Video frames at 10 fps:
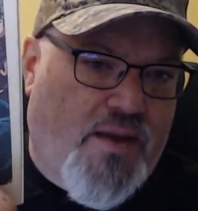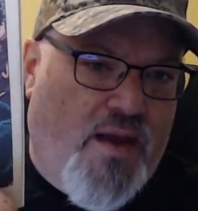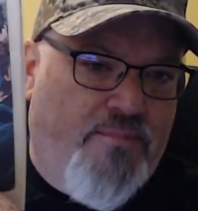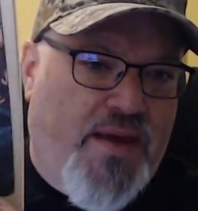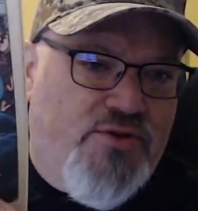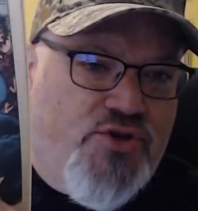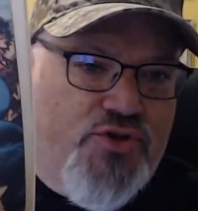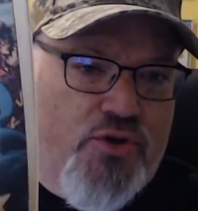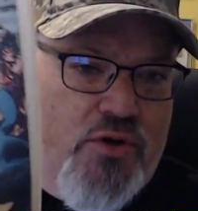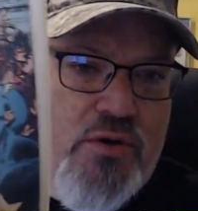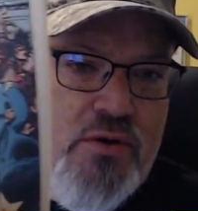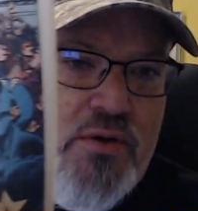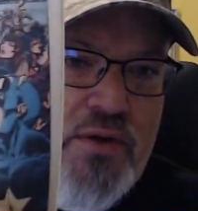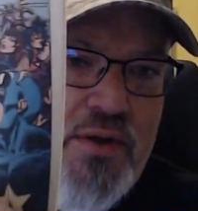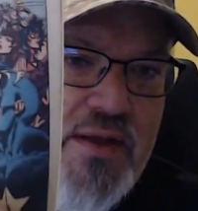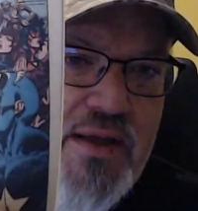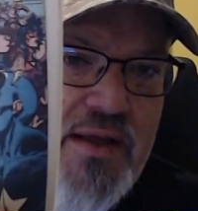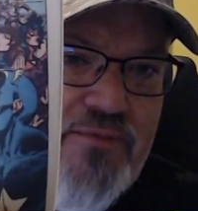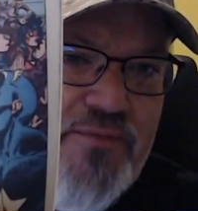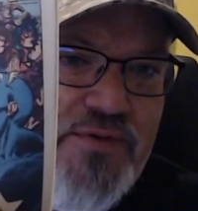I'm not sure
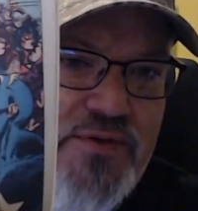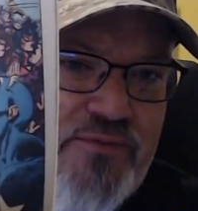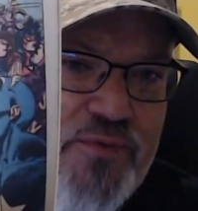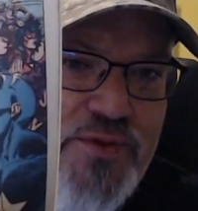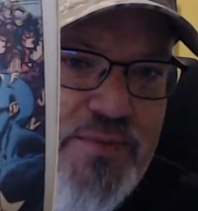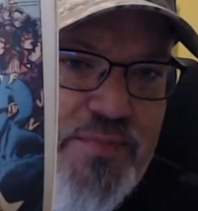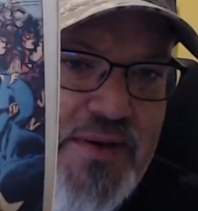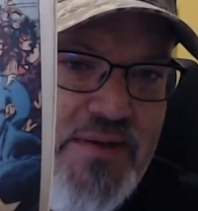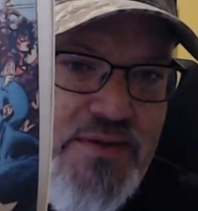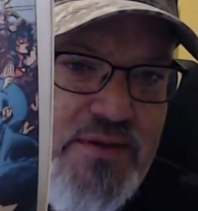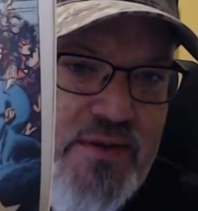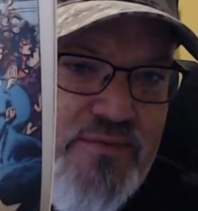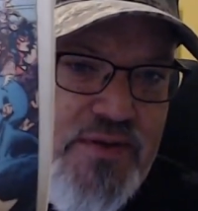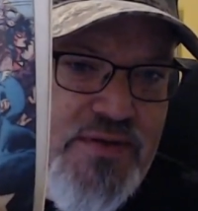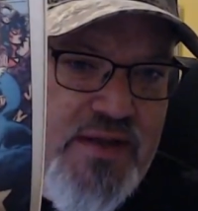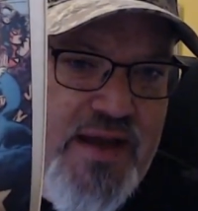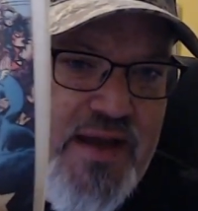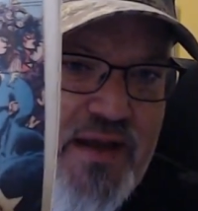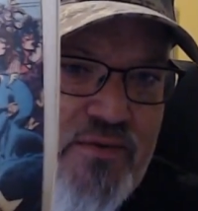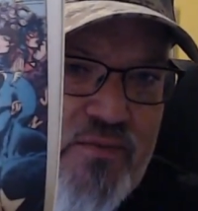if it's the first appearance of this
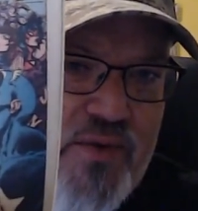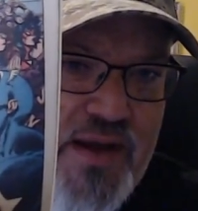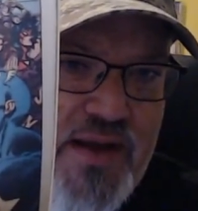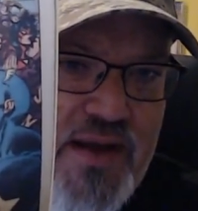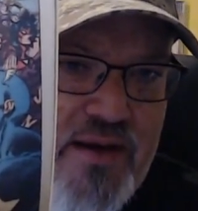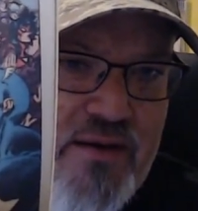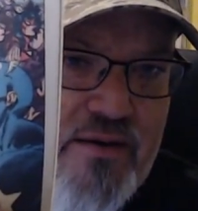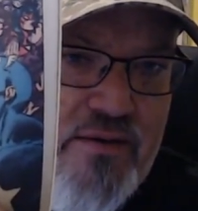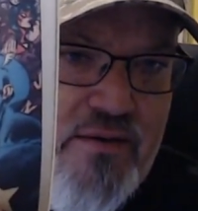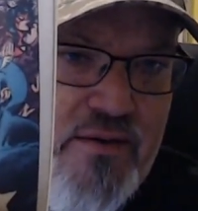lady right here,